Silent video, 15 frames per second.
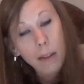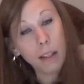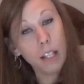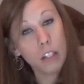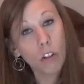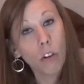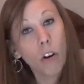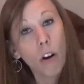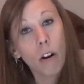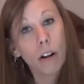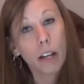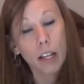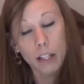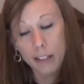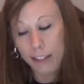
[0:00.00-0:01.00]
at least our
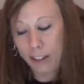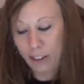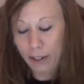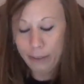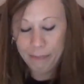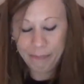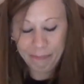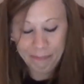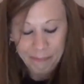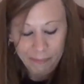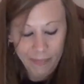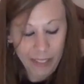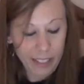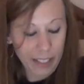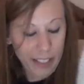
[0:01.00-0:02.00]
cardigans could.
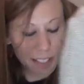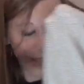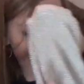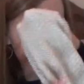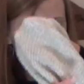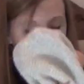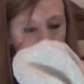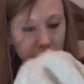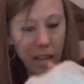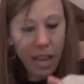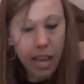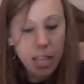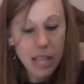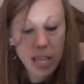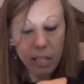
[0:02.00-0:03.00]

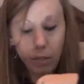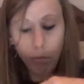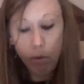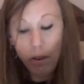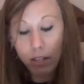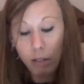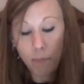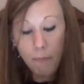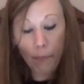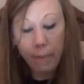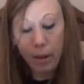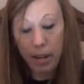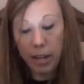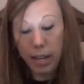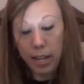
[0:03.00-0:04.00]
And this was
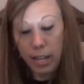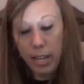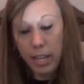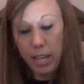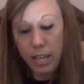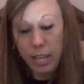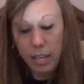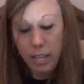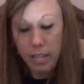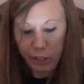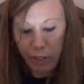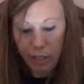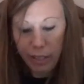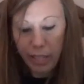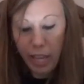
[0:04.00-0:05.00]
by
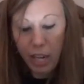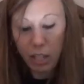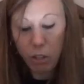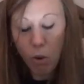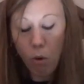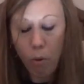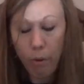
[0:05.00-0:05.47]
Kenneth.